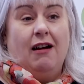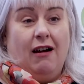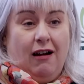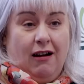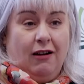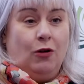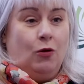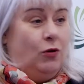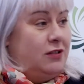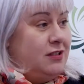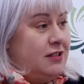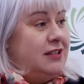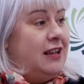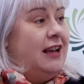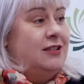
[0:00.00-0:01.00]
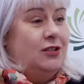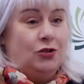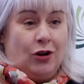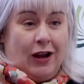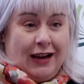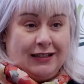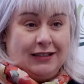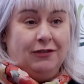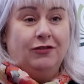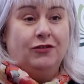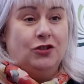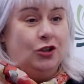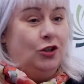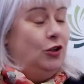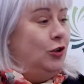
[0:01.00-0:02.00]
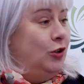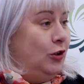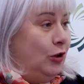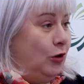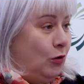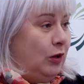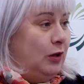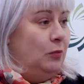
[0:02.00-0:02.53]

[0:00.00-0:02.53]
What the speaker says: our courses as attractive to local